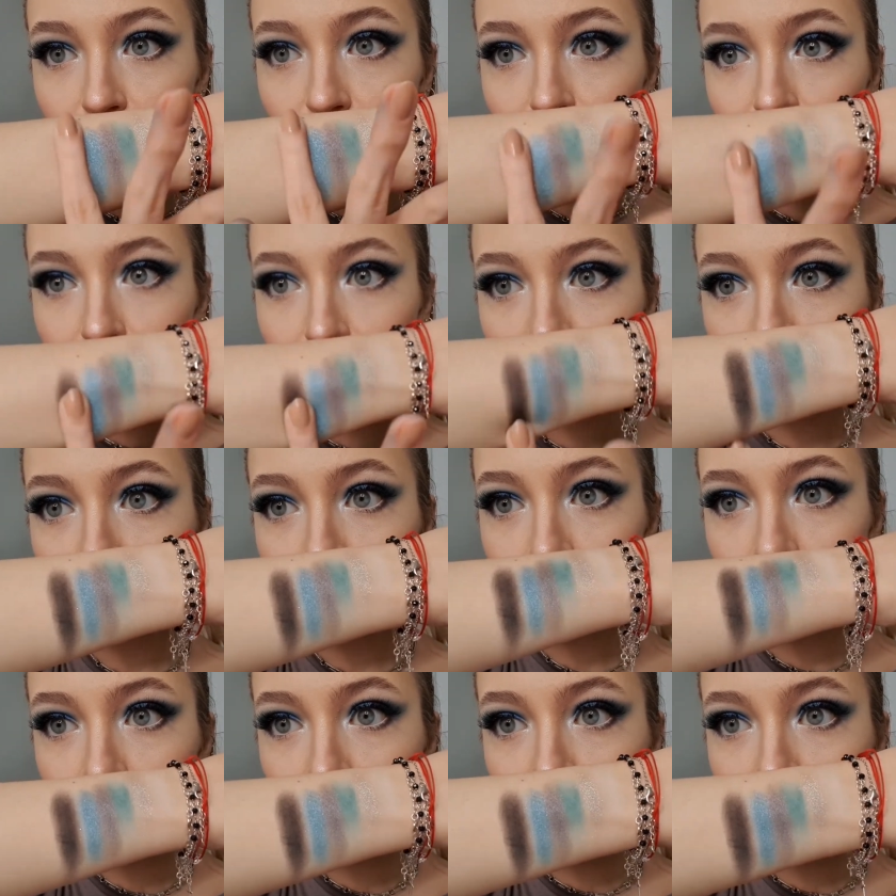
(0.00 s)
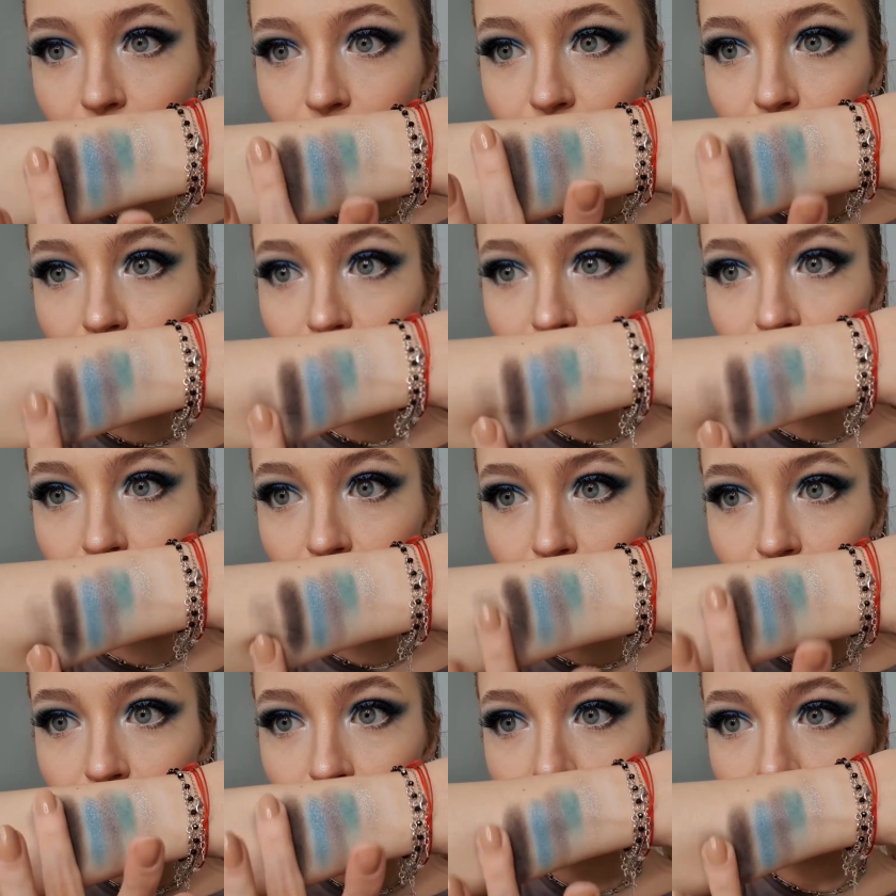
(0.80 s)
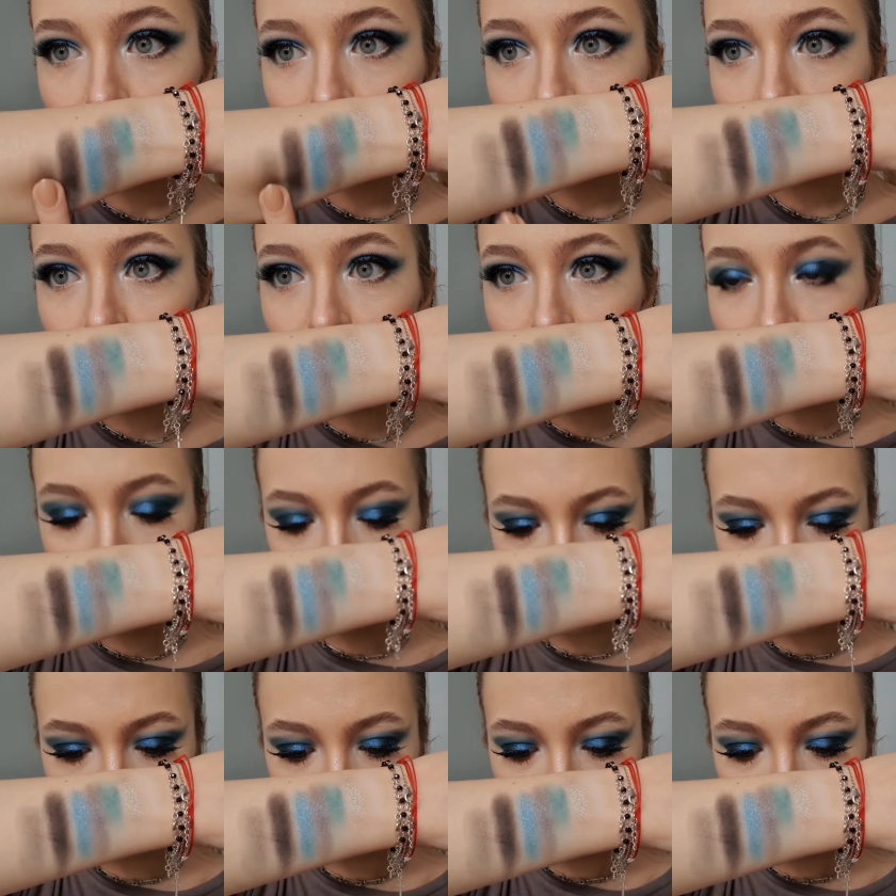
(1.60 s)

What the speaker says: it's not working the best.